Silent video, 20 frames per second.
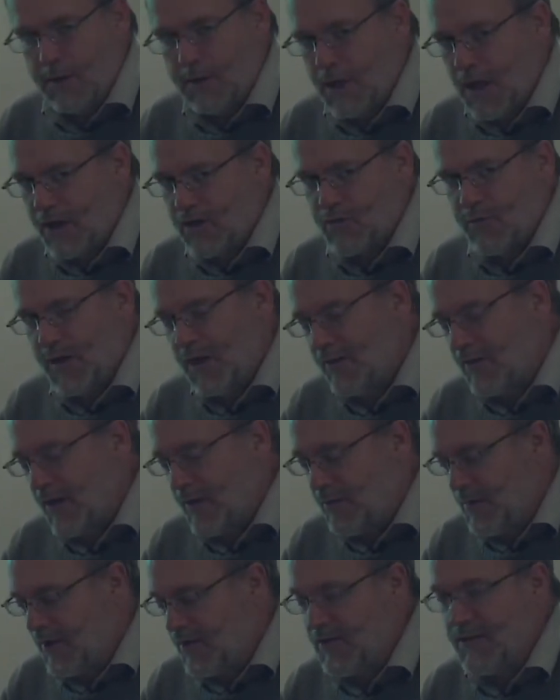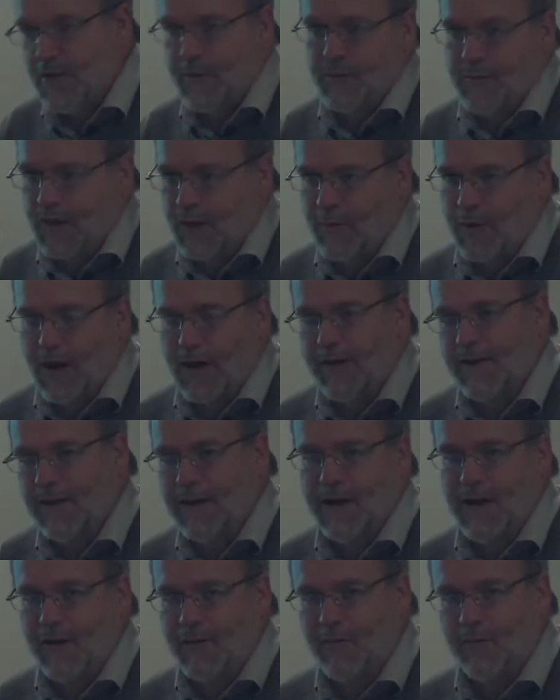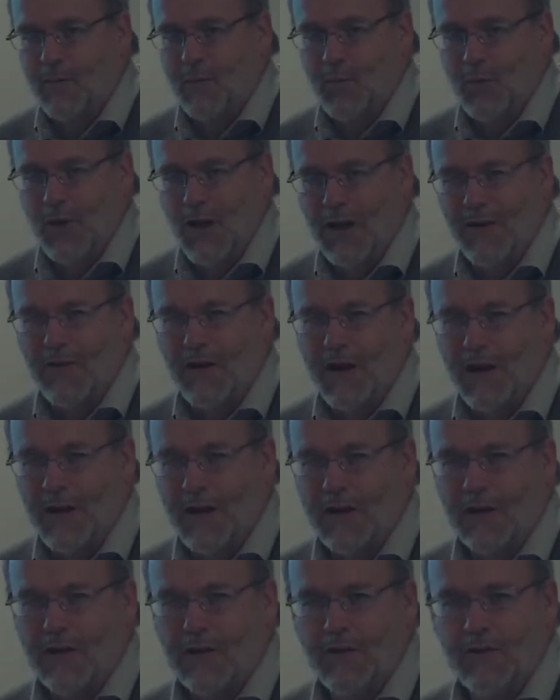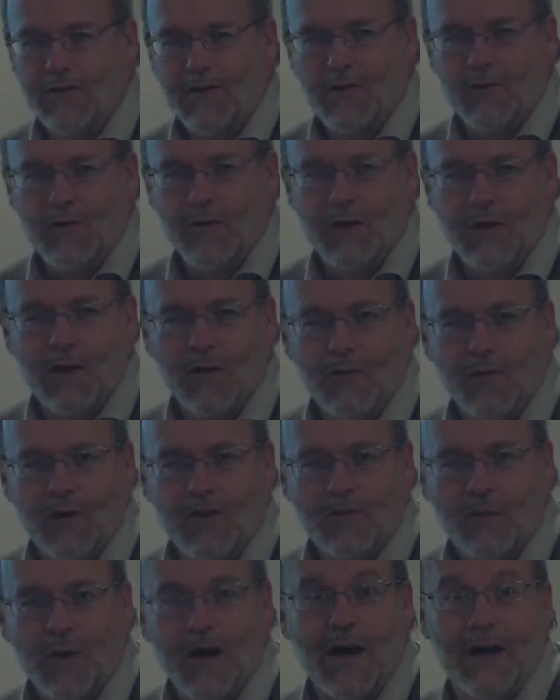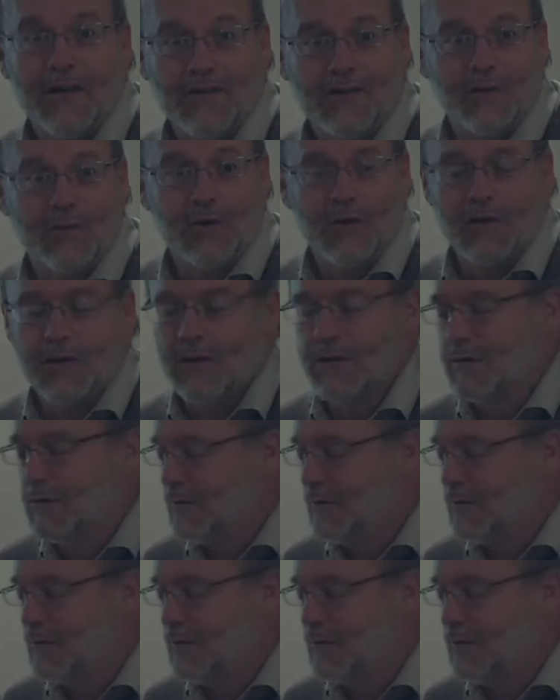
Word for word: catch me if I miss something, but I think I've kind of got an inclusive look of what's possible